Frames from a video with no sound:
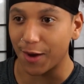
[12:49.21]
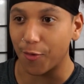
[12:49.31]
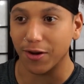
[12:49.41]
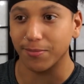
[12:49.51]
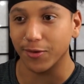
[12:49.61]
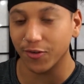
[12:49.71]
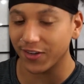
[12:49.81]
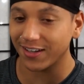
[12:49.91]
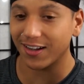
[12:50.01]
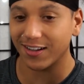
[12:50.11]
That one move
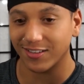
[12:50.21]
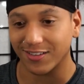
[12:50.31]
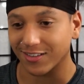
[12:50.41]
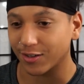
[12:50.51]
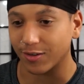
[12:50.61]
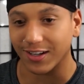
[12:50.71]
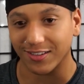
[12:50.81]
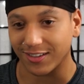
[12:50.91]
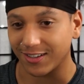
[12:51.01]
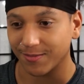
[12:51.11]
he does, just
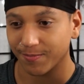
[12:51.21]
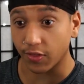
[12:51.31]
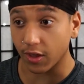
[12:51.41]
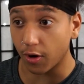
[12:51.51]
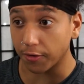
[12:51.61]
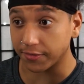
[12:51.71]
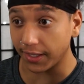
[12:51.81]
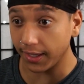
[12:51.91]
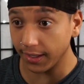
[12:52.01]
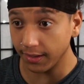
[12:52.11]
crazy. So are they all
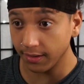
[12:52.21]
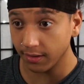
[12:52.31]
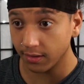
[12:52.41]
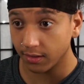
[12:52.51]
dead?